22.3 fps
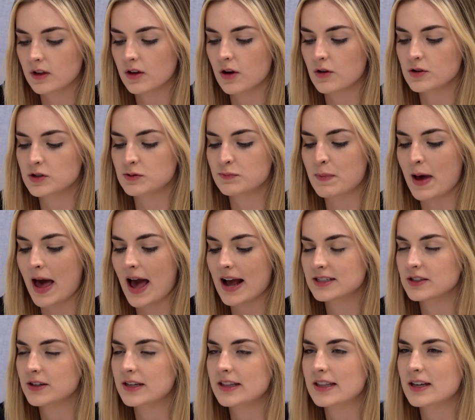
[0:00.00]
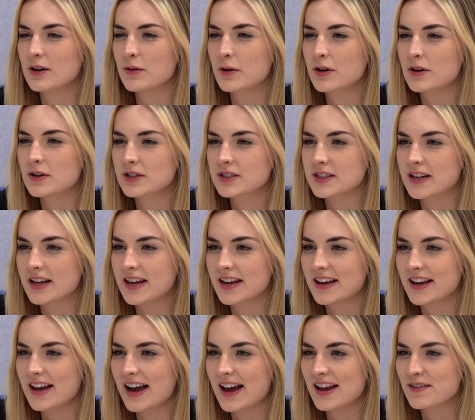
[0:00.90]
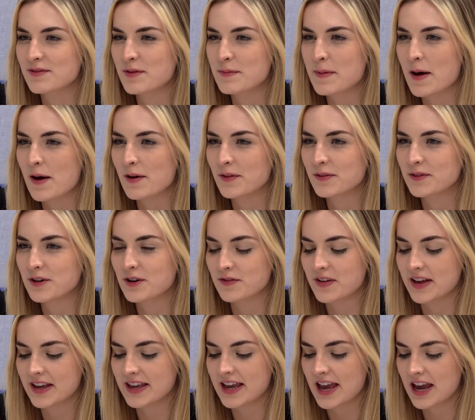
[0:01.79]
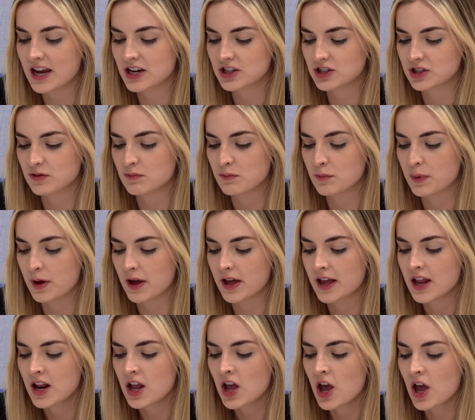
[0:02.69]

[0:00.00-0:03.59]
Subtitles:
goes back to, I think, what you're saying kind of about your vacation, but